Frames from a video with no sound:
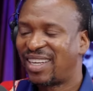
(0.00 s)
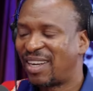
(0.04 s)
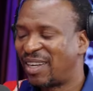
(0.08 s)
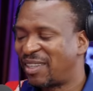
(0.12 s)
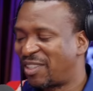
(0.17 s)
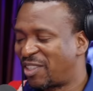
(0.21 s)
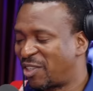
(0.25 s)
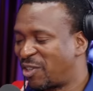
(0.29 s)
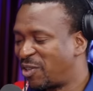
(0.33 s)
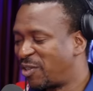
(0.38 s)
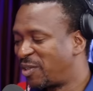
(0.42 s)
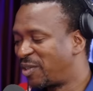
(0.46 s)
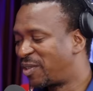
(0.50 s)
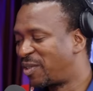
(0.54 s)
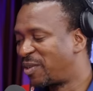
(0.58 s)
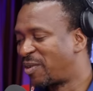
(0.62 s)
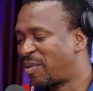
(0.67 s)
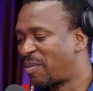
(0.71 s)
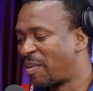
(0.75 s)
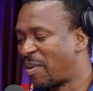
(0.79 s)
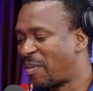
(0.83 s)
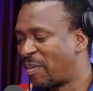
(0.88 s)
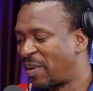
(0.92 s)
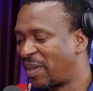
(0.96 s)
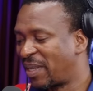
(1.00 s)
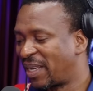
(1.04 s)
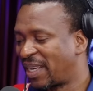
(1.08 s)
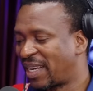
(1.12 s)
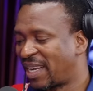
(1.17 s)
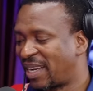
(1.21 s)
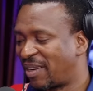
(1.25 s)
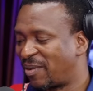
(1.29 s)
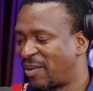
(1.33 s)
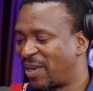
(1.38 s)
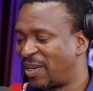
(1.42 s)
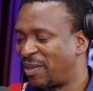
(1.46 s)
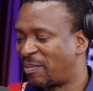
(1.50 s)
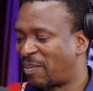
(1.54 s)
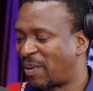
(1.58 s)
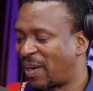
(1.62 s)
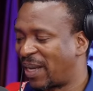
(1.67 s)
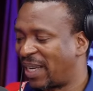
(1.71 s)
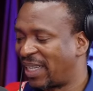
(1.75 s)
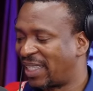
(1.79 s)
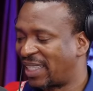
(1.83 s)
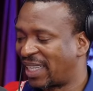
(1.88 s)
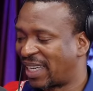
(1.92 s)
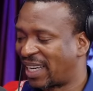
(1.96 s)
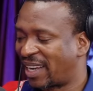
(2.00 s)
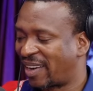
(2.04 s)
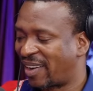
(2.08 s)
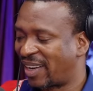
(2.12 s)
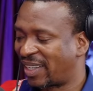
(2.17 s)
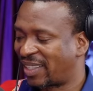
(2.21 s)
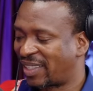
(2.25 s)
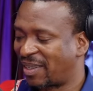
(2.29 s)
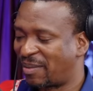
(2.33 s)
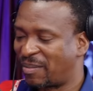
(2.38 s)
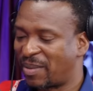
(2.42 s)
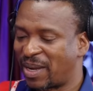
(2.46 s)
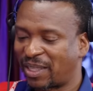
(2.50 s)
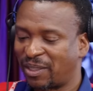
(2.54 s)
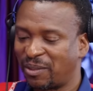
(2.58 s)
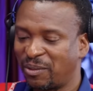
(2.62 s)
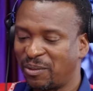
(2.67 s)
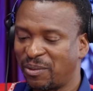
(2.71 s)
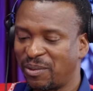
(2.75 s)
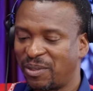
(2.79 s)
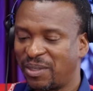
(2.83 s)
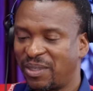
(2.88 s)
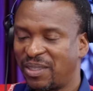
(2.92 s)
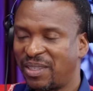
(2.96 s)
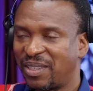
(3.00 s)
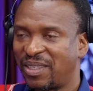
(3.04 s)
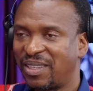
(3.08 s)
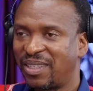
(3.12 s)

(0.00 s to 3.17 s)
Do you remember when you played the character Matthews?